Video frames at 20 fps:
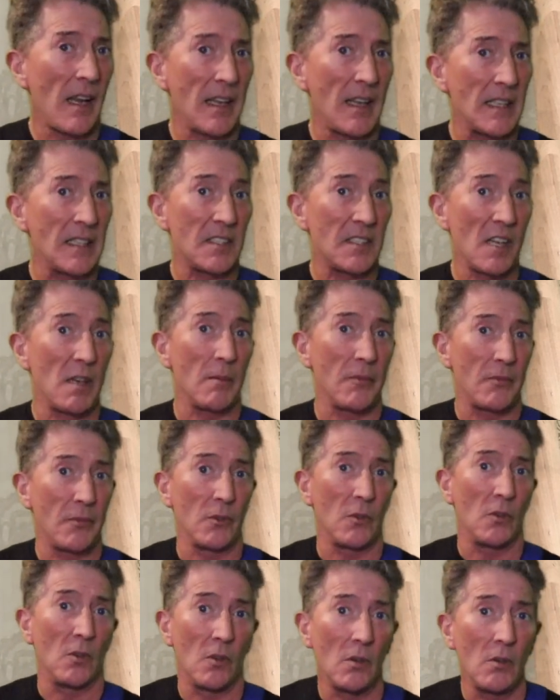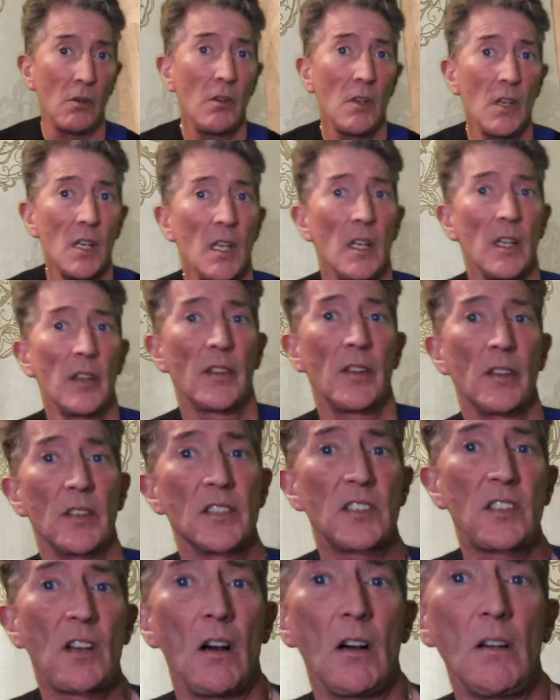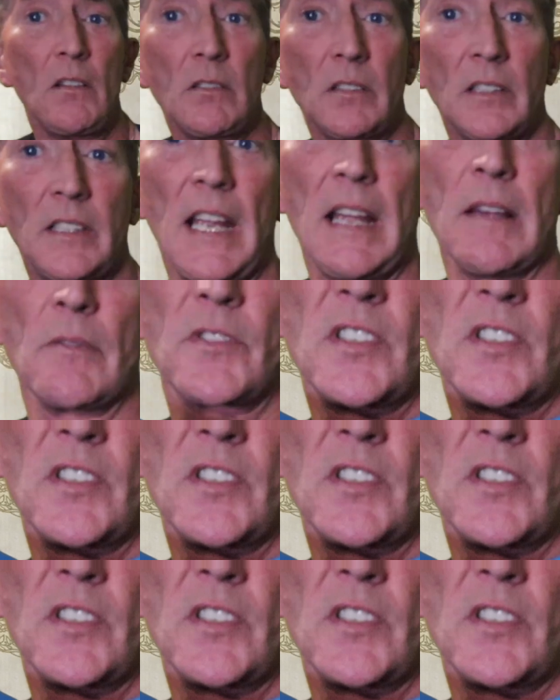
a guitar before that has got, count